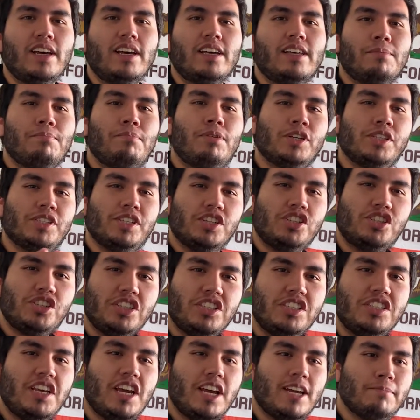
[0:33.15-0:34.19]
position
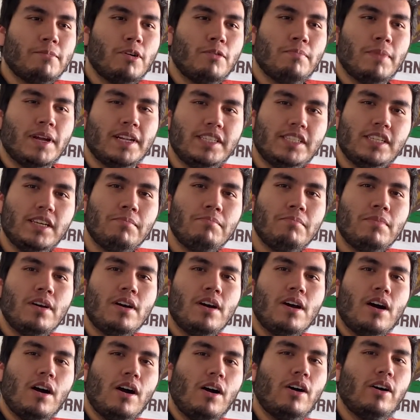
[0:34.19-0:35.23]
and momentum
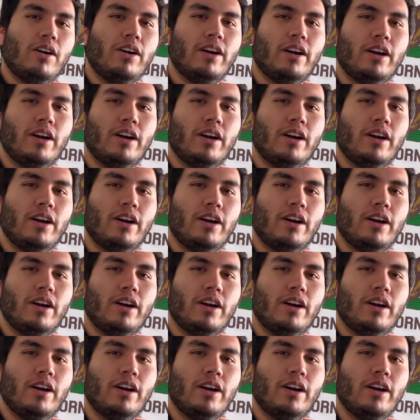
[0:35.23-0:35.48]
are